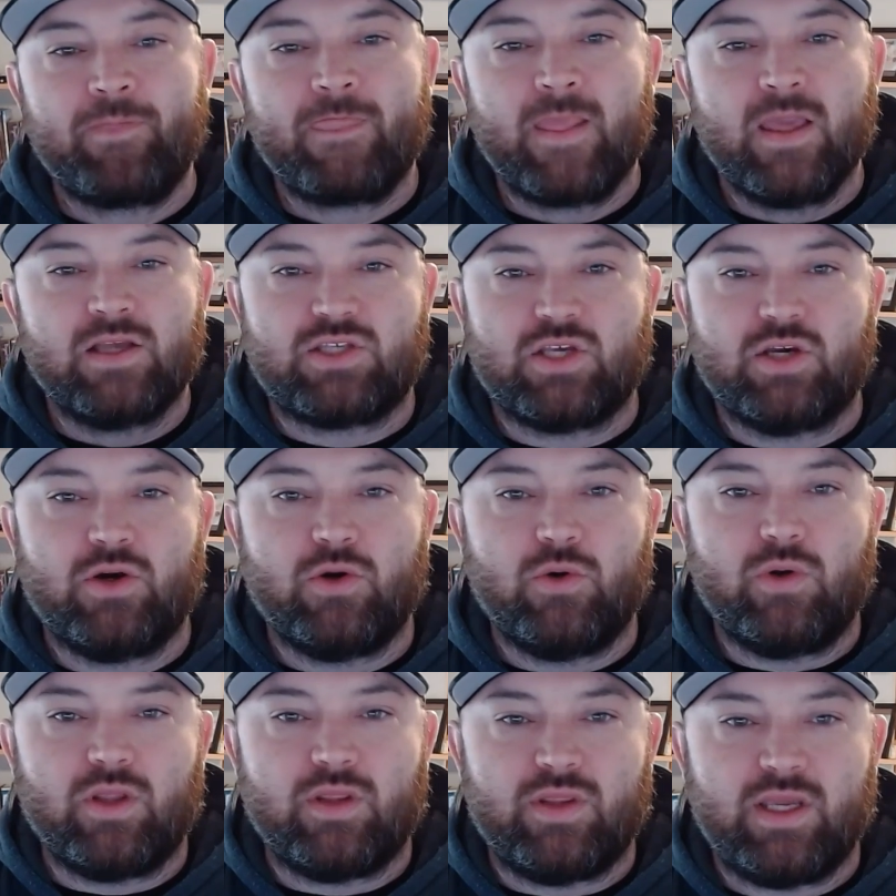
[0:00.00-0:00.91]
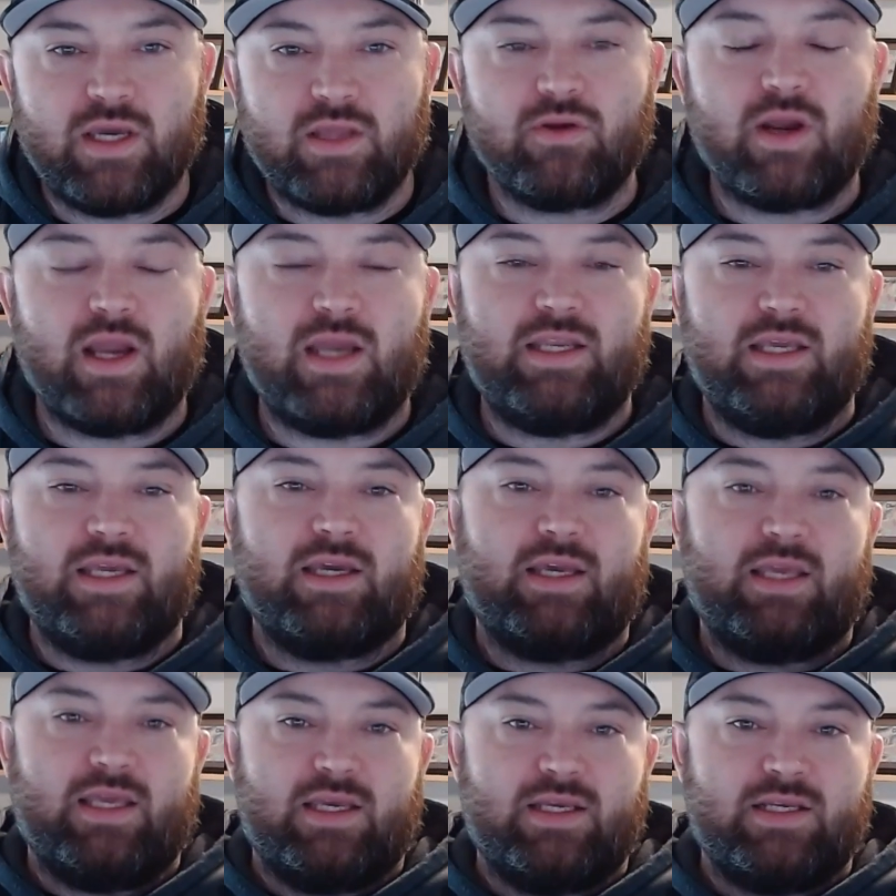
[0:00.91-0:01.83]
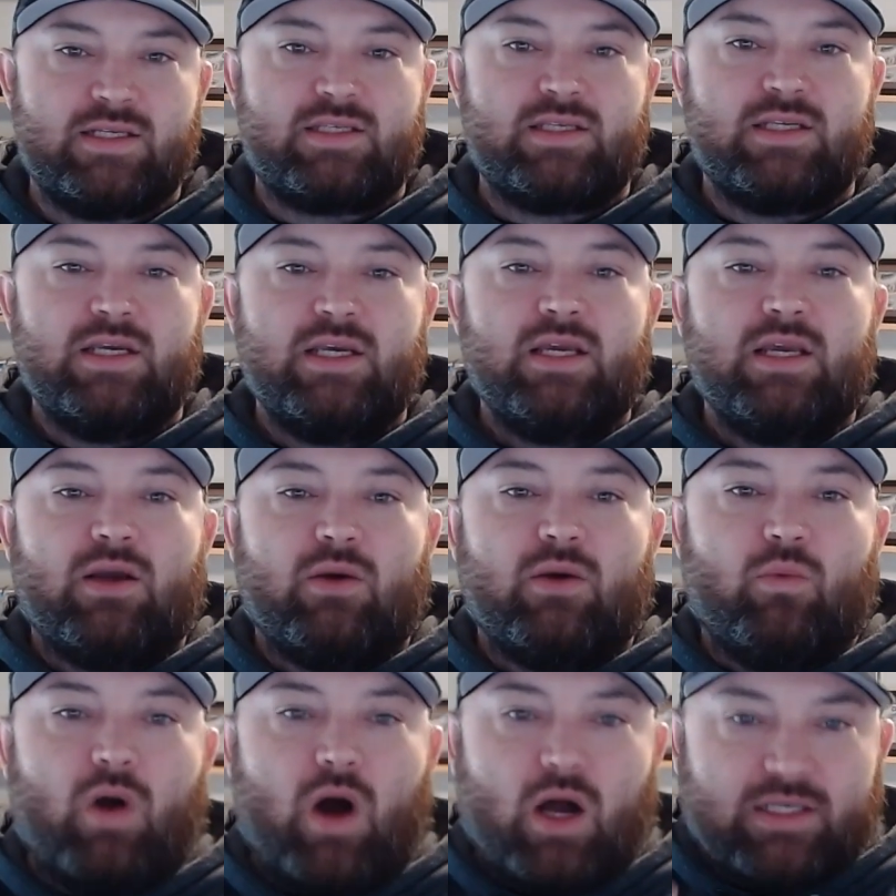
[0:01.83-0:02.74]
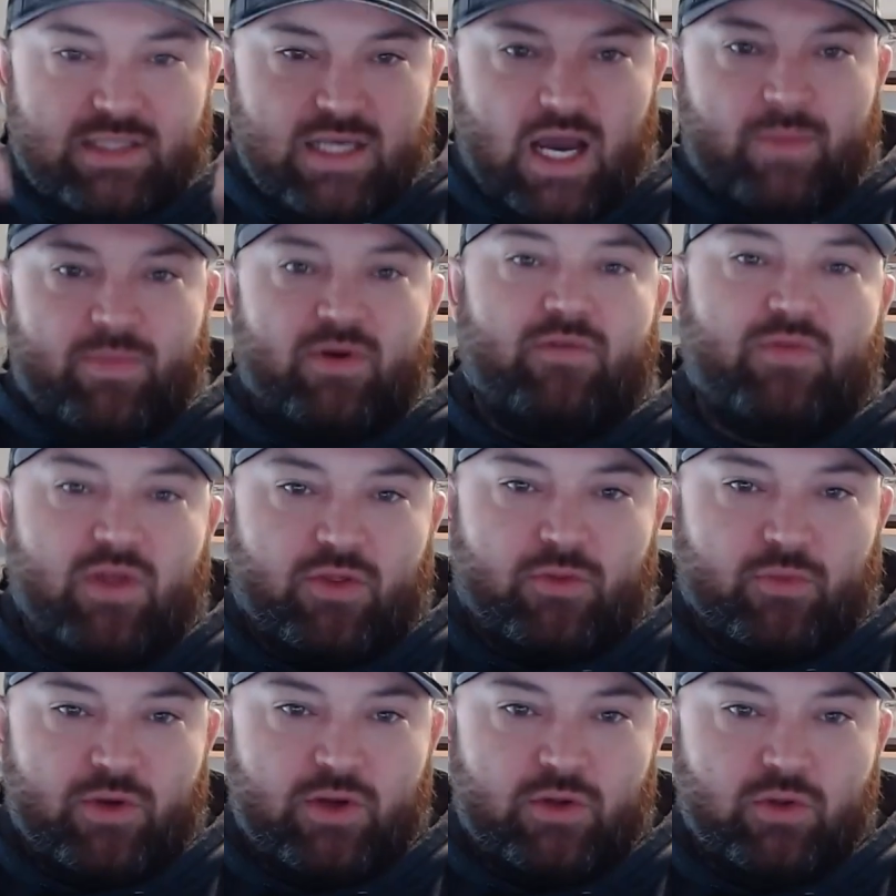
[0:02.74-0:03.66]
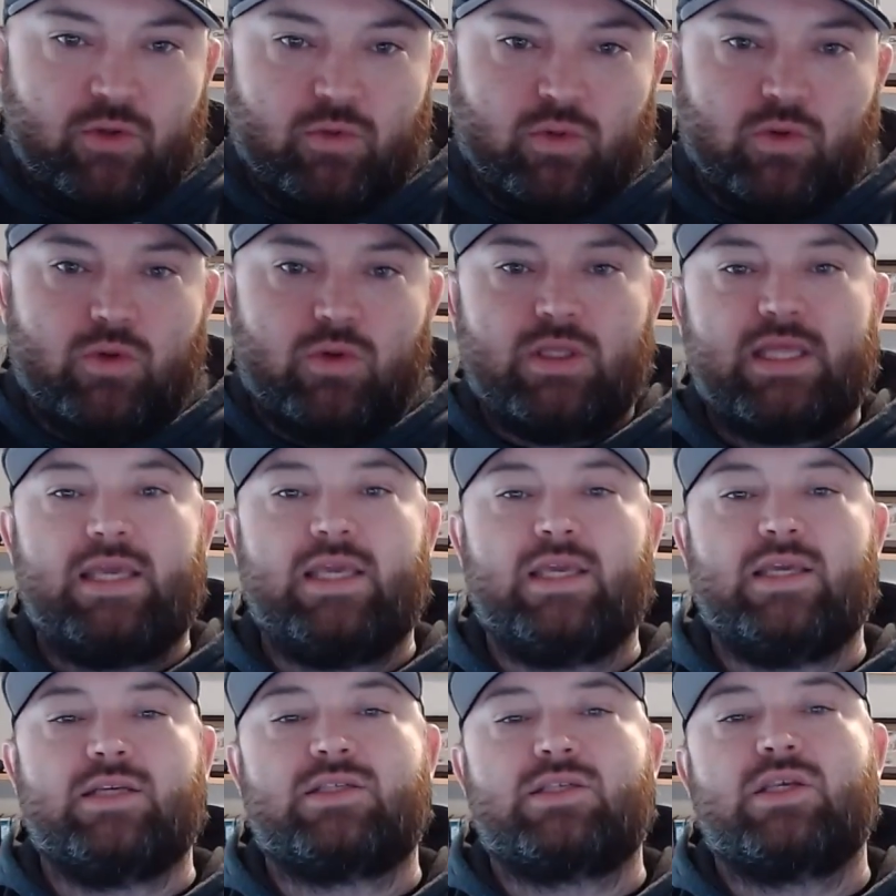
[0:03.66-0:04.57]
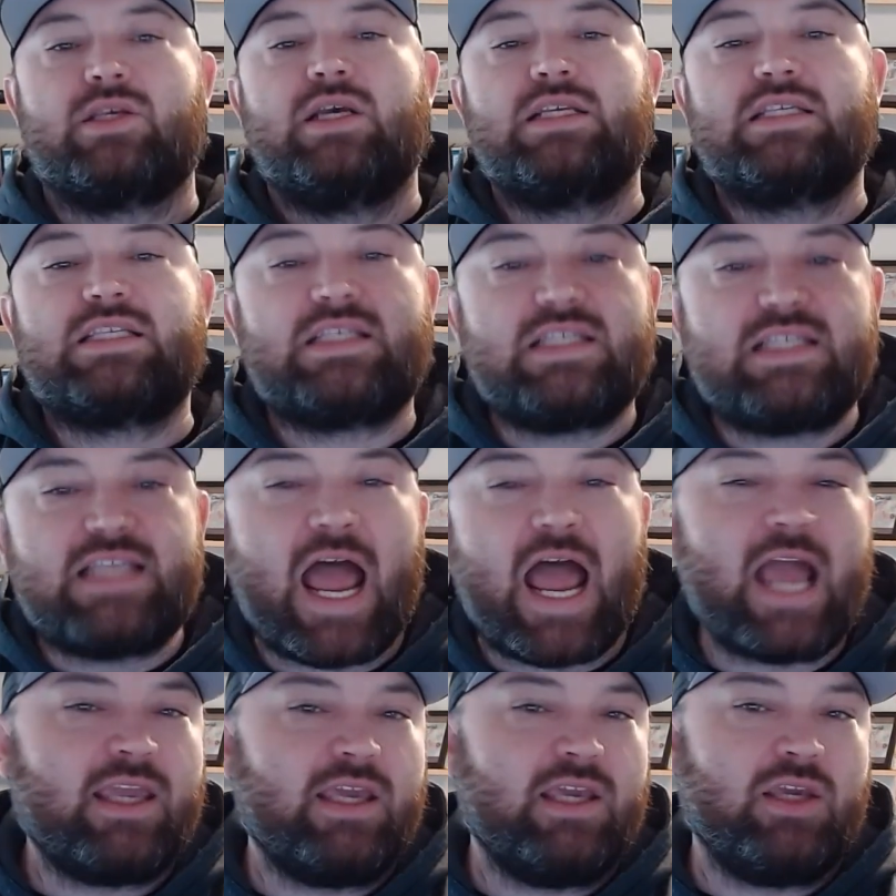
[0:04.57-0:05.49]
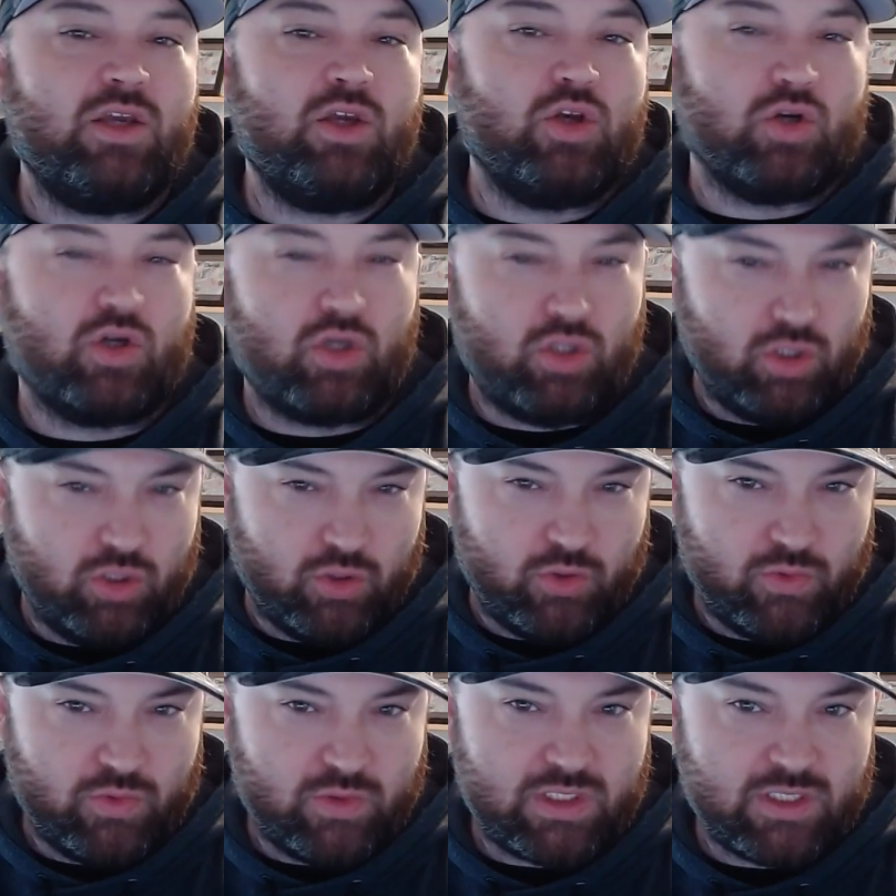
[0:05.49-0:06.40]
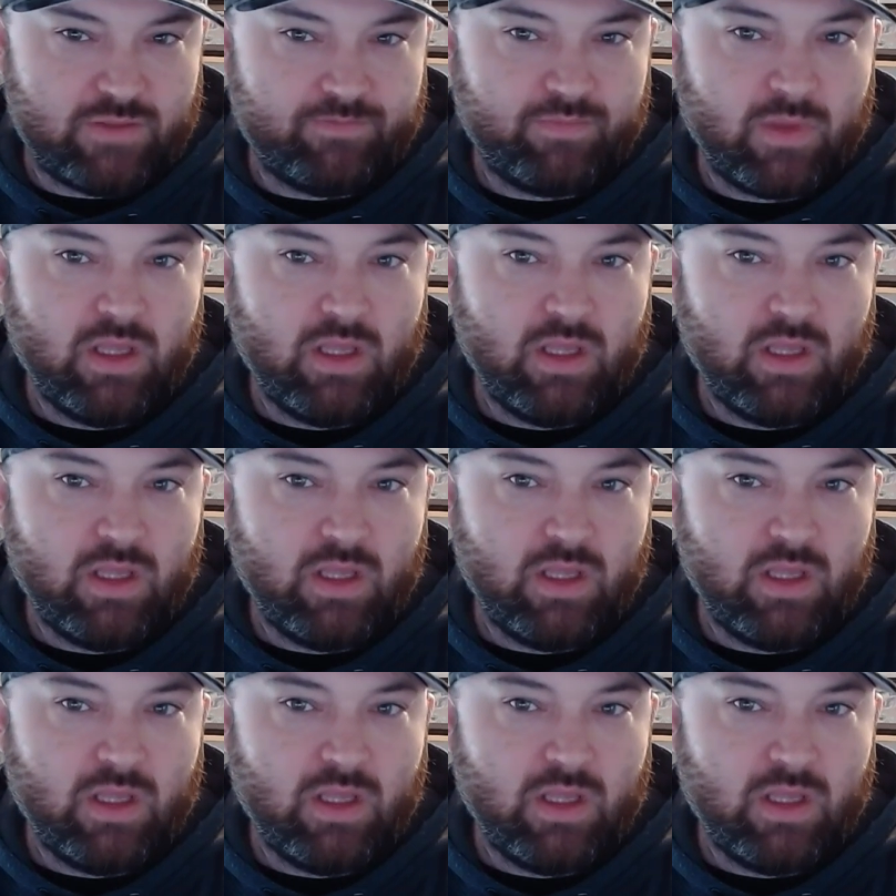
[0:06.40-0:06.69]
So the other idea is, on top of the 3-clue rule, is stacking your clues.